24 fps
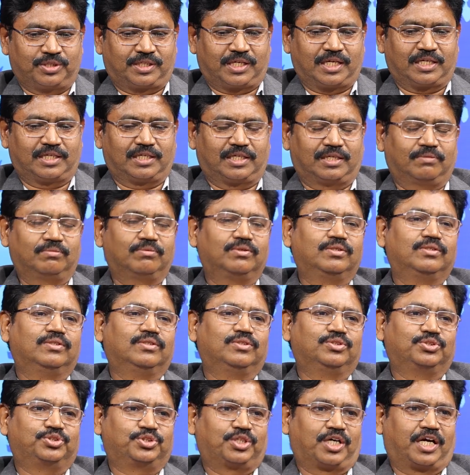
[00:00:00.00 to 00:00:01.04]
it as a
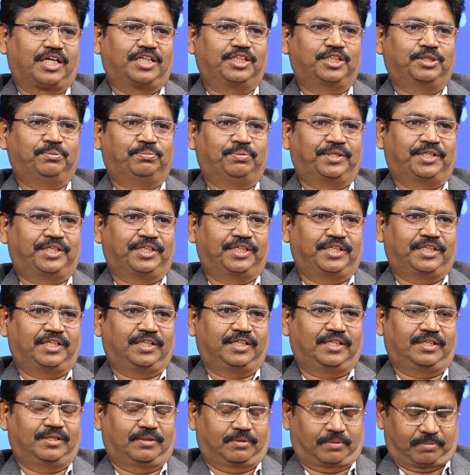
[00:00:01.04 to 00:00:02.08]
Chat
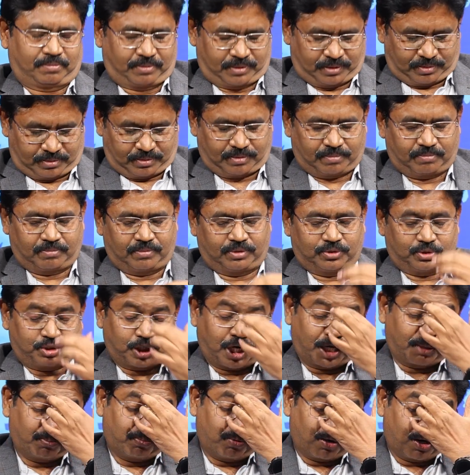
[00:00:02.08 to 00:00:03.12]
GPT,
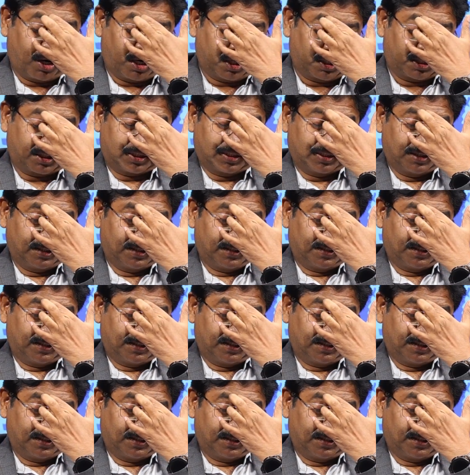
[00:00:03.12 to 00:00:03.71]
chatbots.